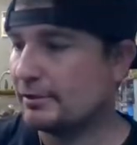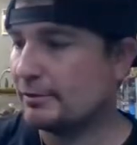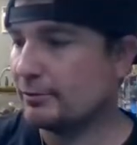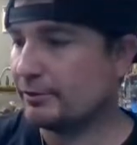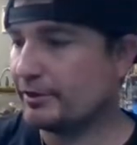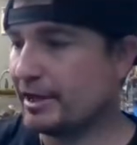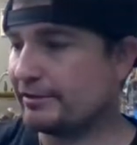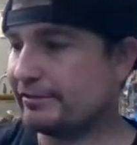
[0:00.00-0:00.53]

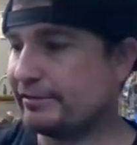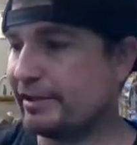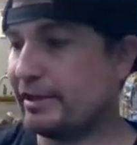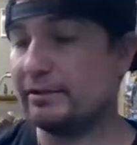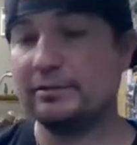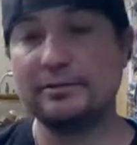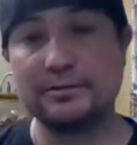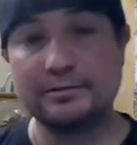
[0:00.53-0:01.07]
With that
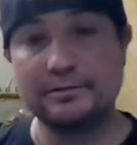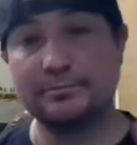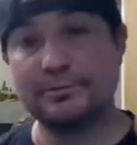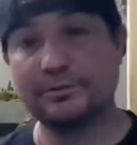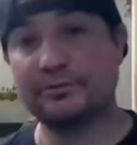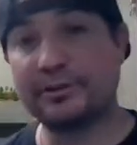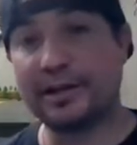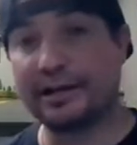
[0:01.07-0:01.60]
said,
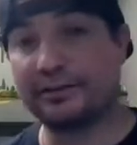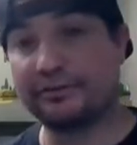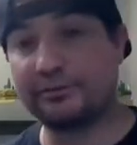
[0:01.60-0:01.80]
please like and